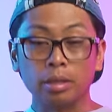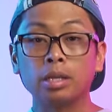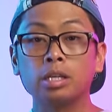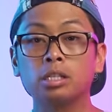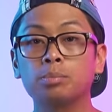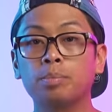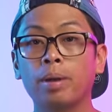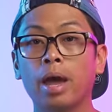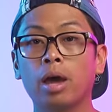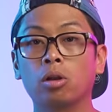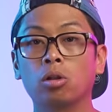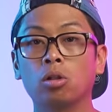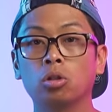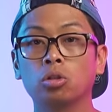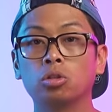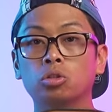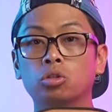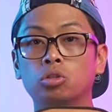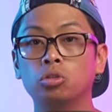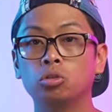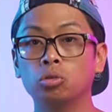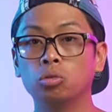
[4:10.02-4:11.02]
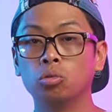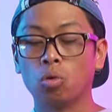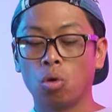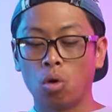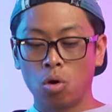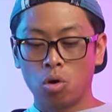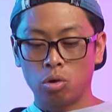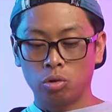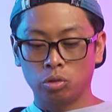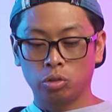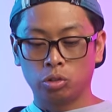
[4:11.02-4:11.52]
This paddle too
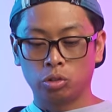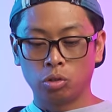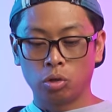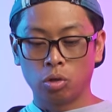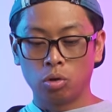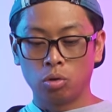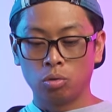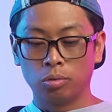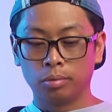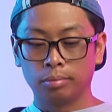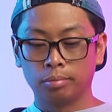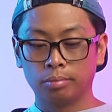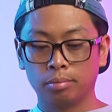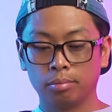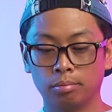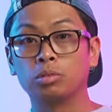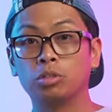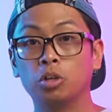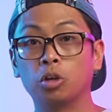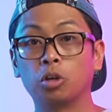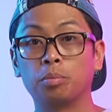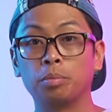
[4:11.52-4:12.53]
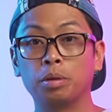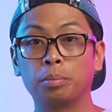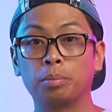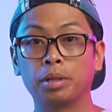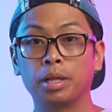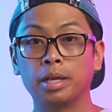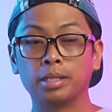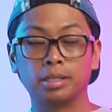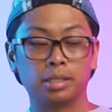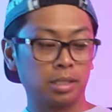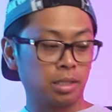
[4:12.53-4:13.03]
also took me
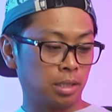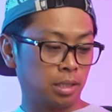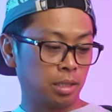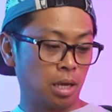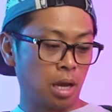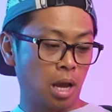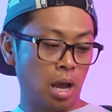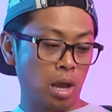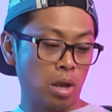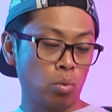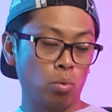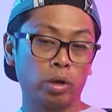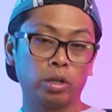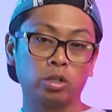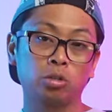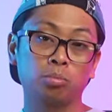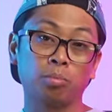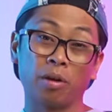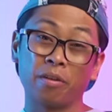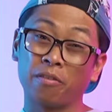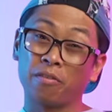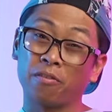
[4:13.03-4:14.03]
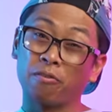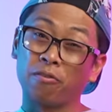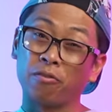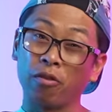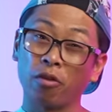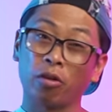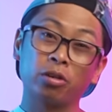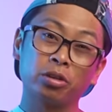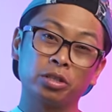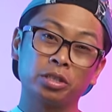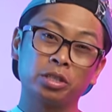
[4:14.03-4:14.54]
places. I went to my
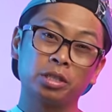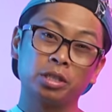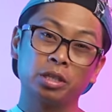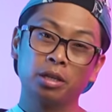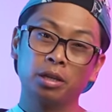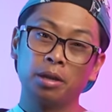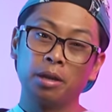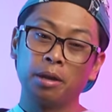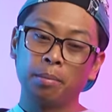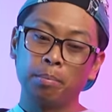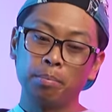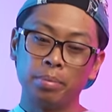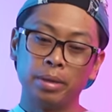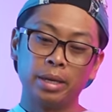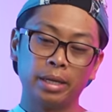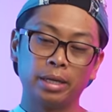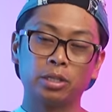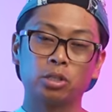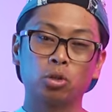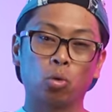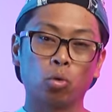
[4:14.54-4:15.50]
first big